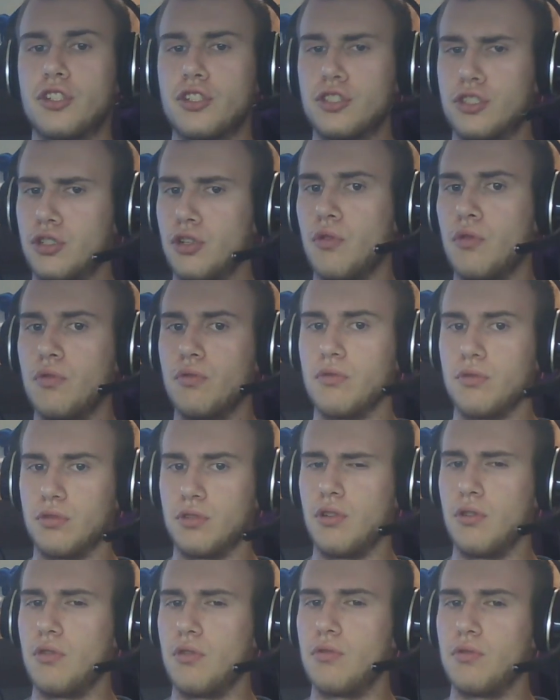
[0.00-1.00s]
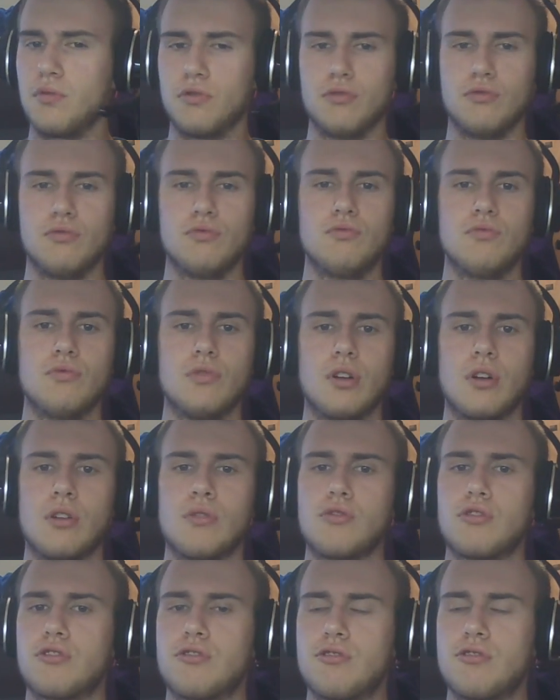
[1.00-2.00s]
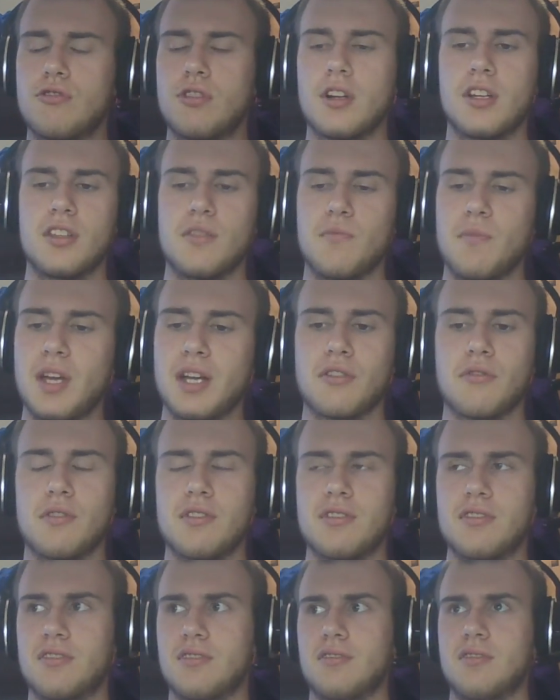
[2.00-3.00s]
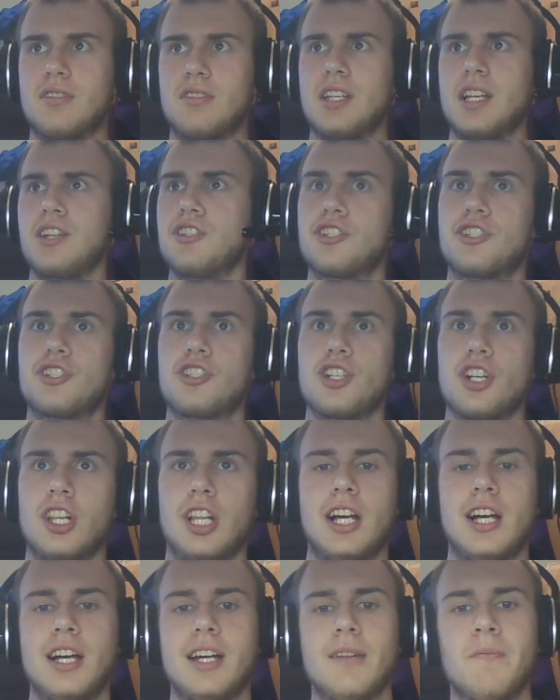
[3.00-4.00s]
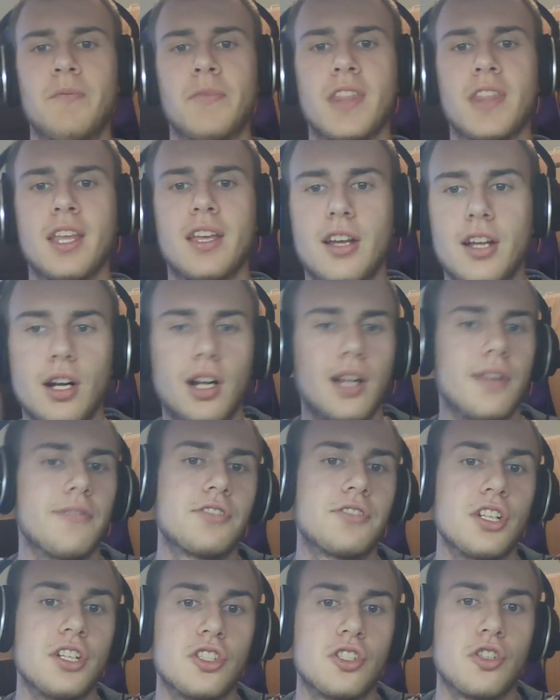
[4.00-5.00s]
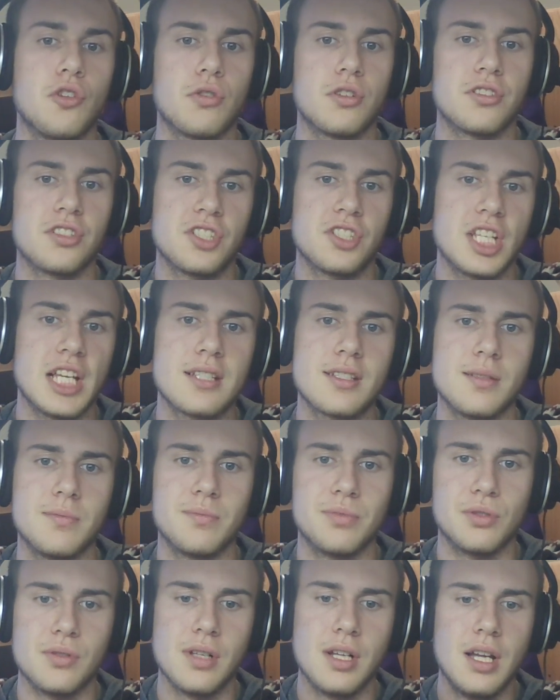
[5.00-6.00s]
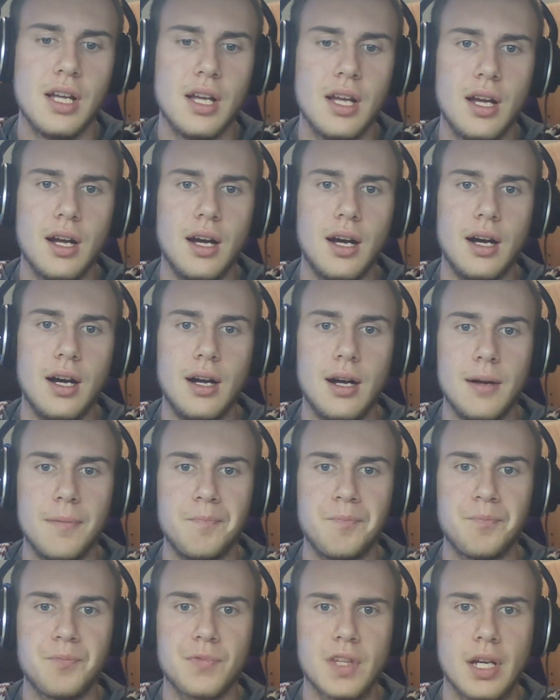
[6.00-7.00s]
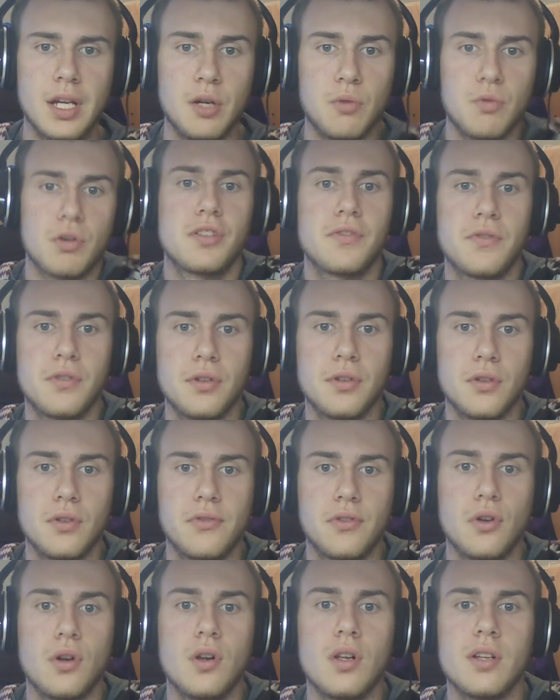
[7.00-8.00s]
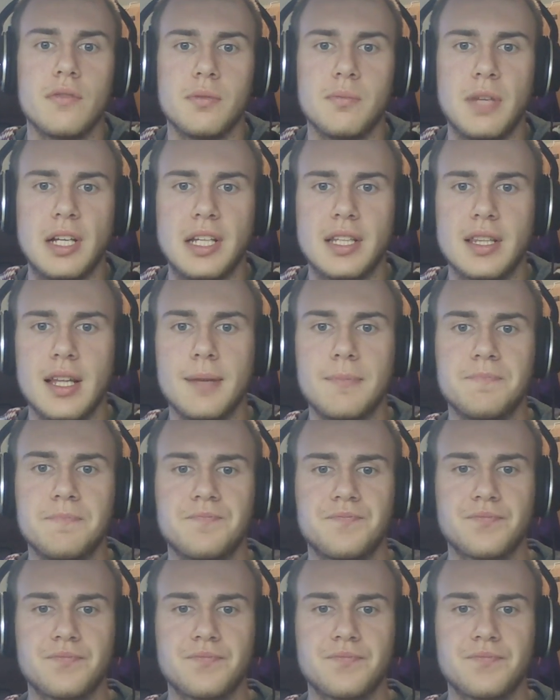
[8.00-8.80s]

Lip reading: don't, you make noises and say shh a lot, and all of a sudden it's yours. It's that simple. And it works for all of them like that,